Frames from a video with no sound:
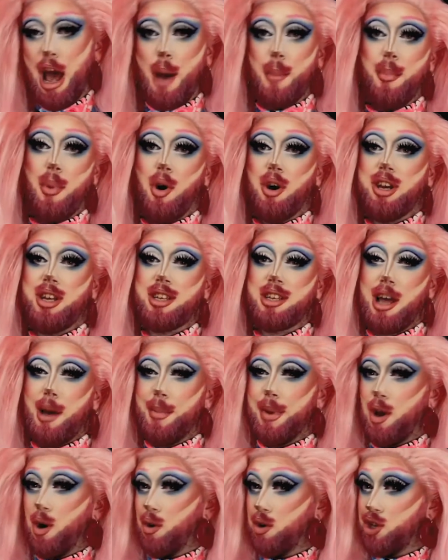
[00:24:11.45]
bodies come
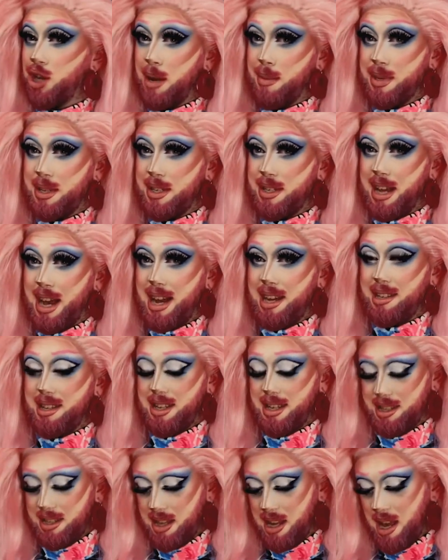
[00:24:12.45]
in all shapes and
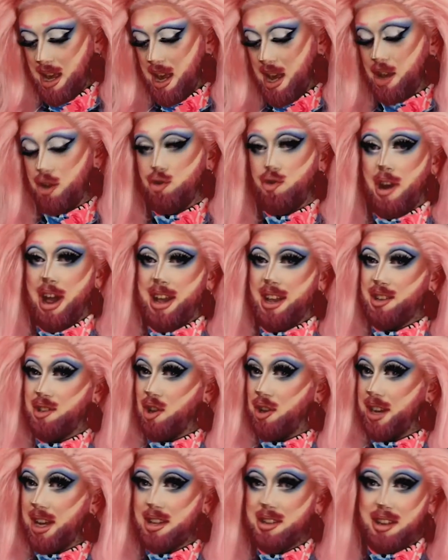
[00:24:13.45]
sizes. Drag is
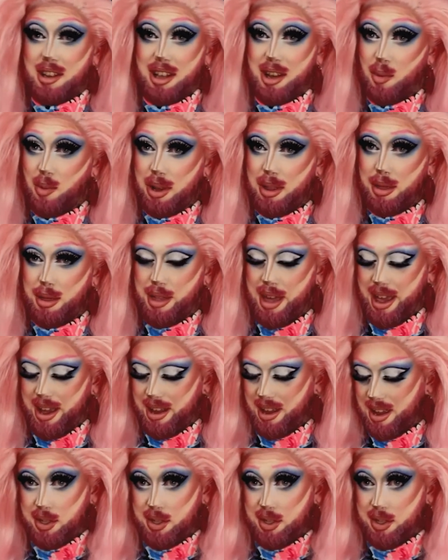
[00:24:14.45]
not necessarily one thing.